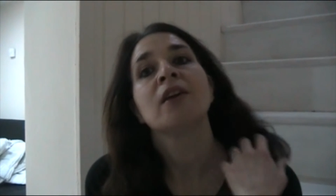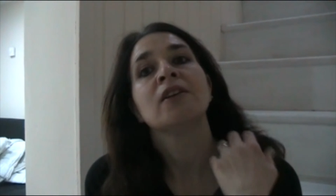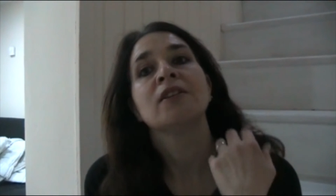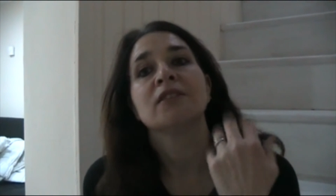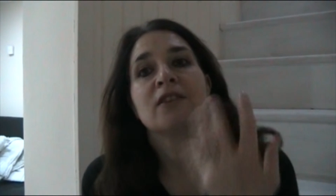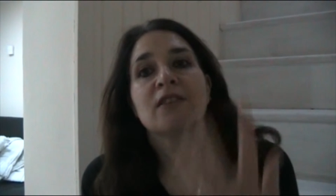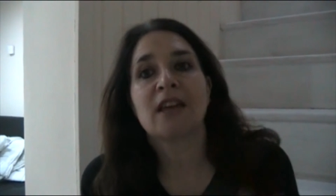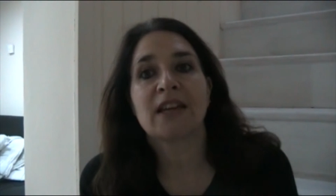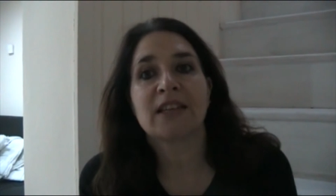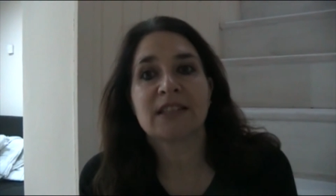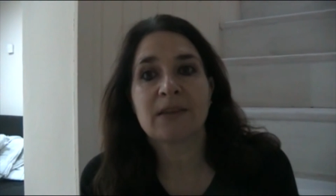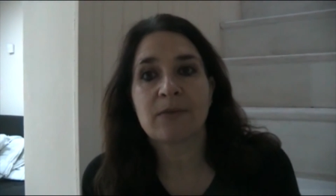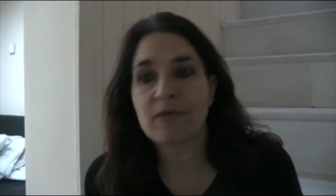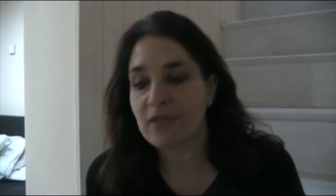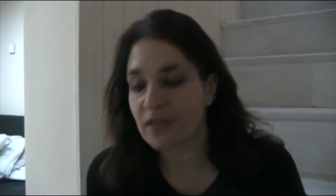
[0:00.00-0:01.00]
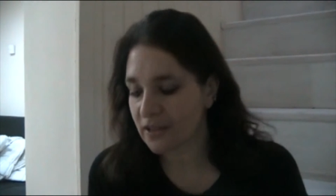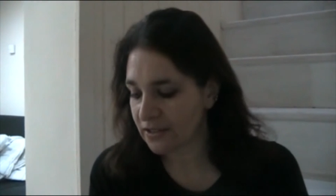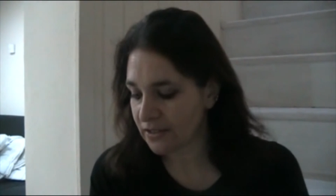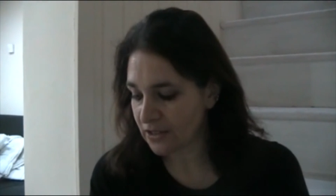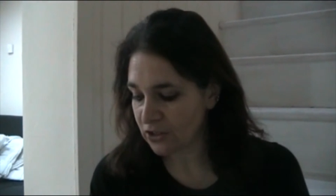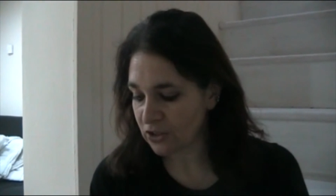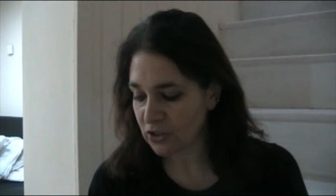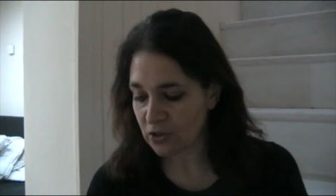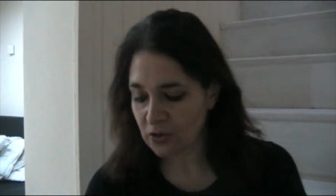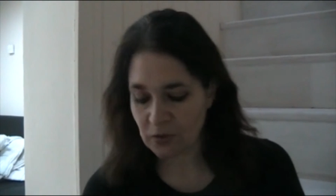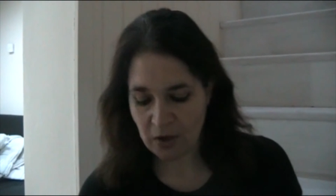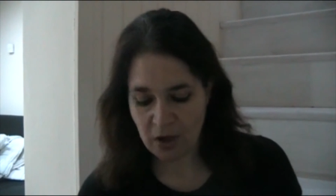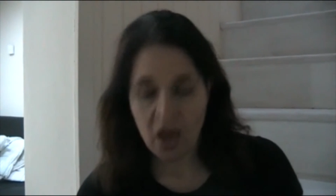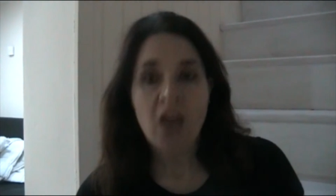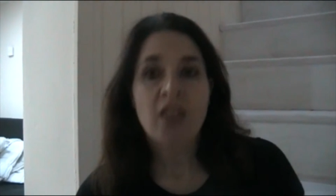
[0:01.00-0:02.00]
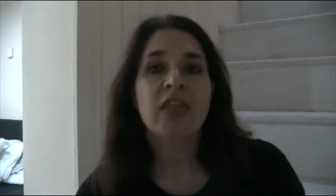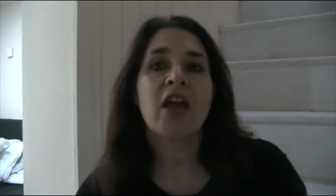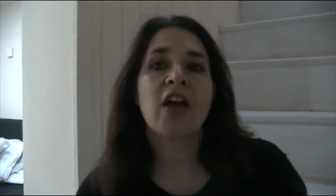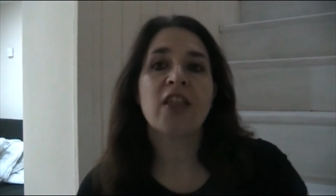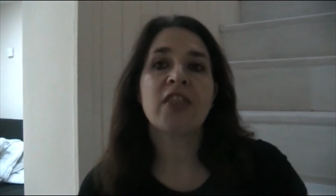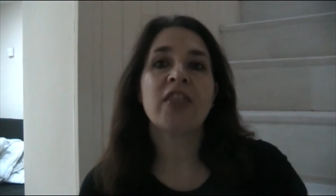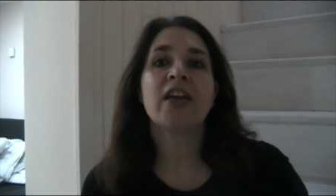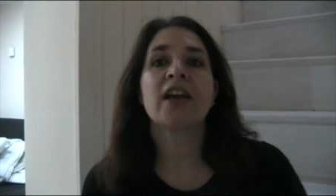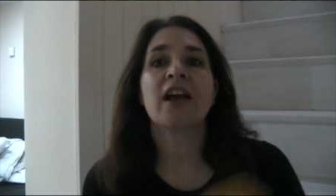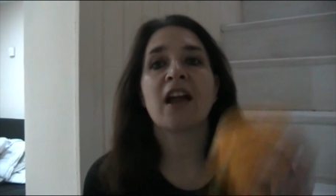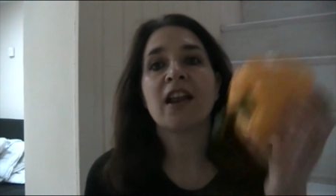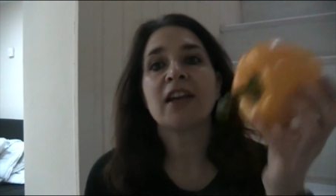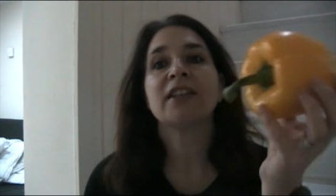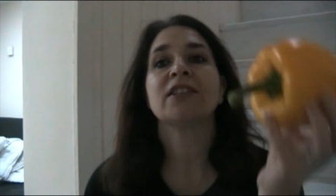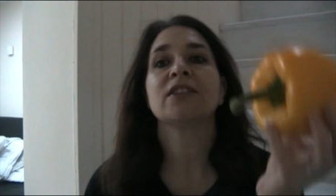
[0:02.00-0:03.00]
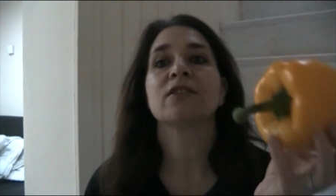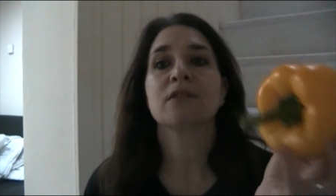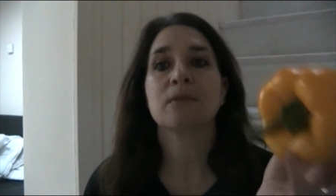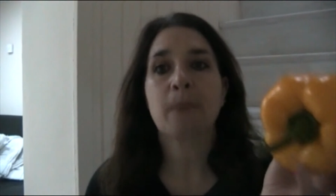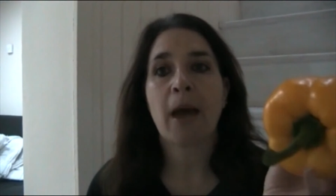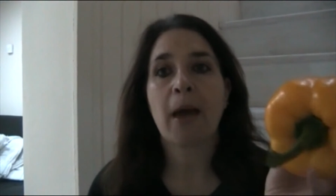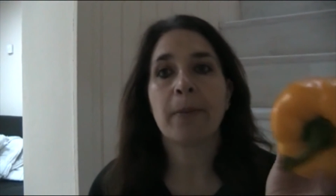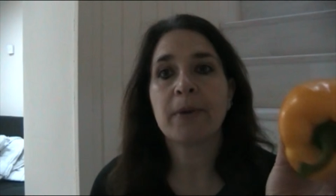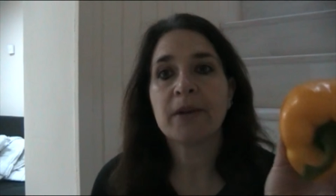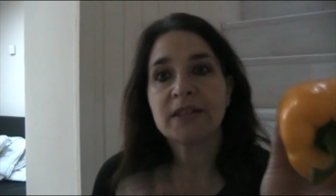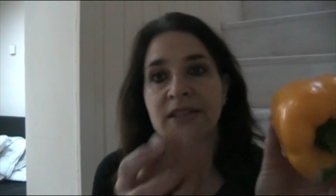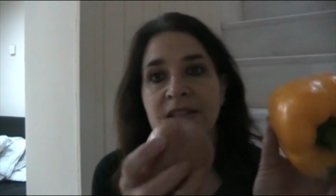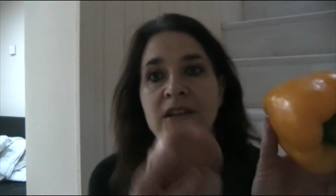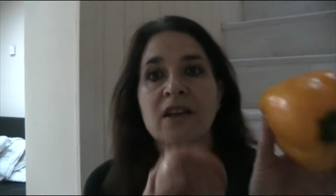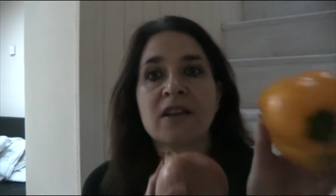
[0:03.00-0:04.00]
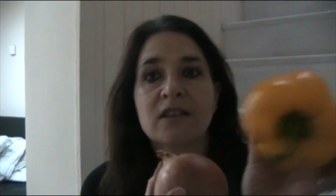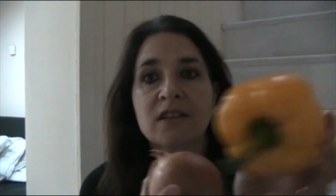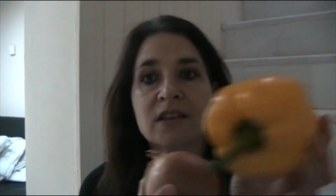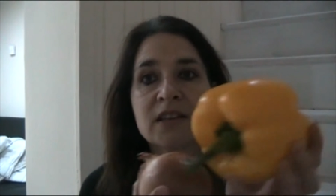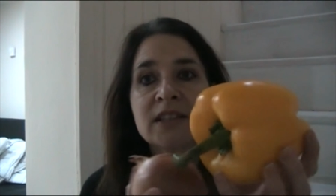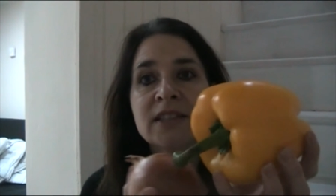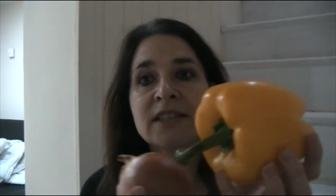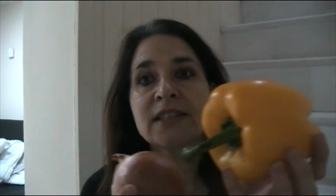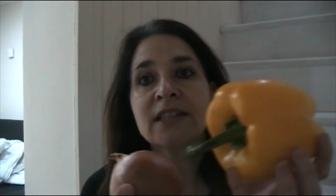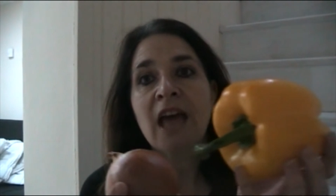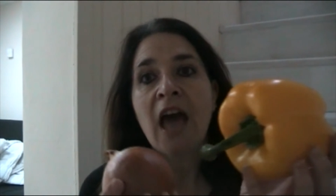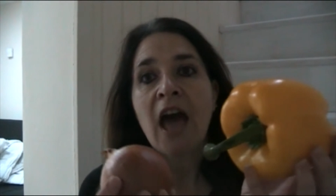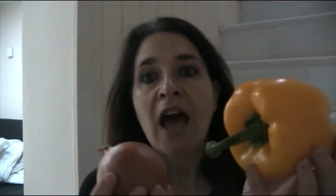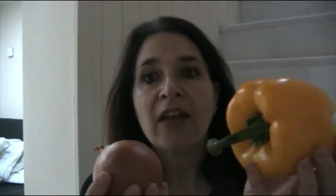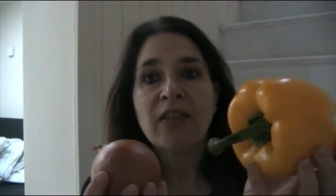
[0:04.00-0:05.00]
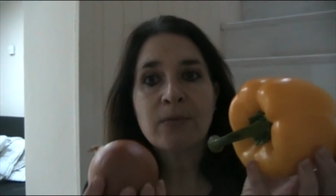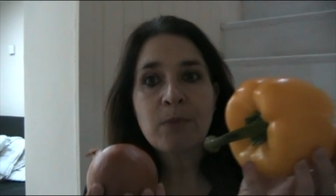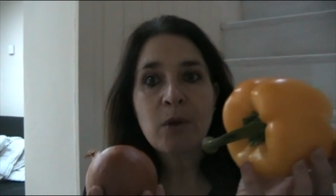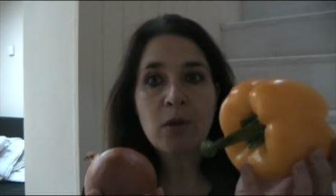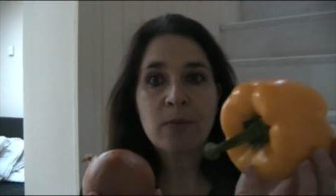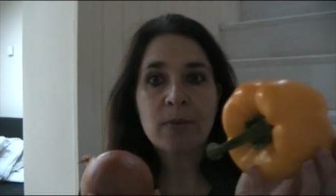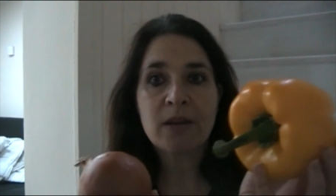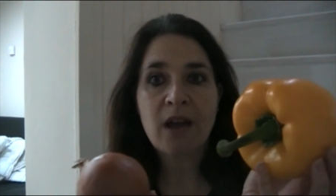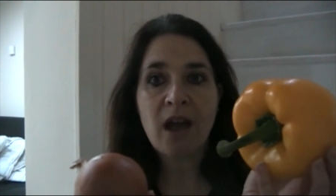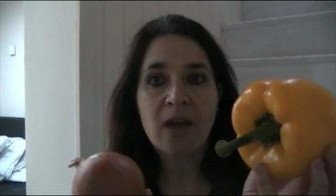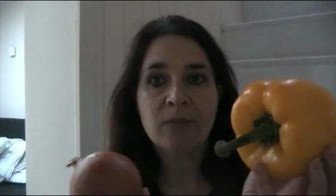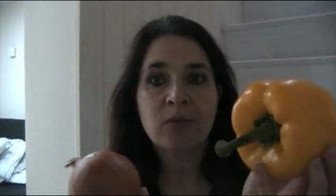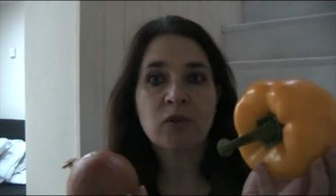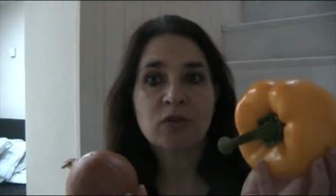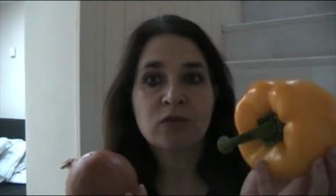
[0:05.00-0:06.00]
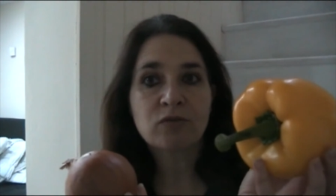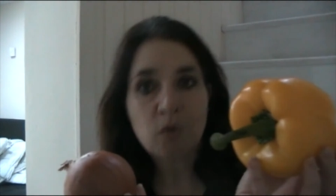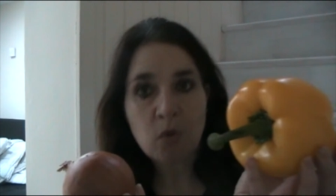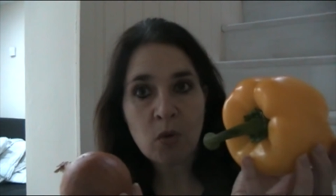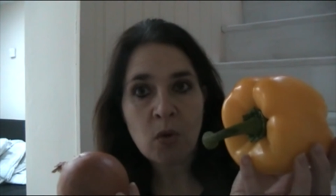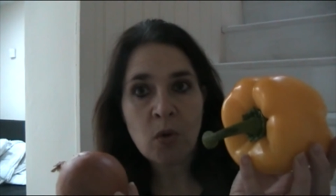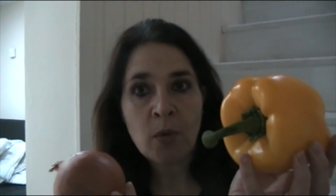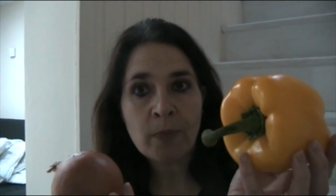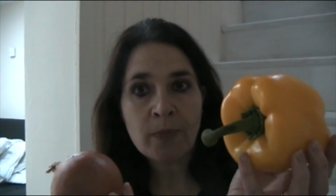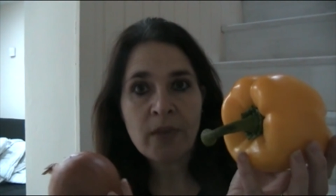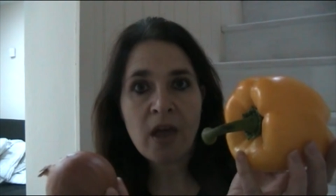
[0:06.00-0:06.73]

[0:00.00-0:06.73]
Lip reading: So that's some of the things I do. The other thing I like doing with peppers and onions is, at the moment I'm not raw.